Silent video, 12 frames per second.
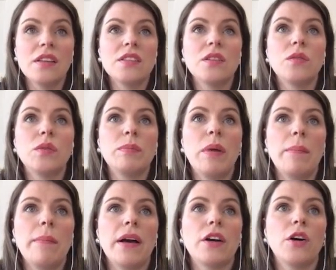So if we
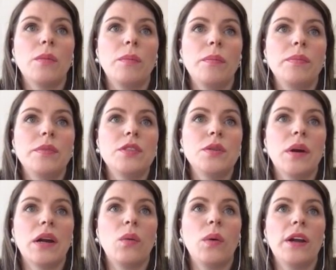pop back up to our
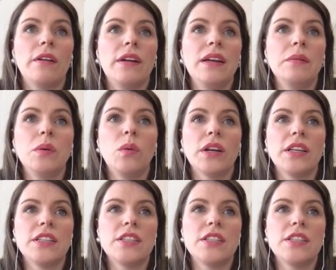query and we wanted to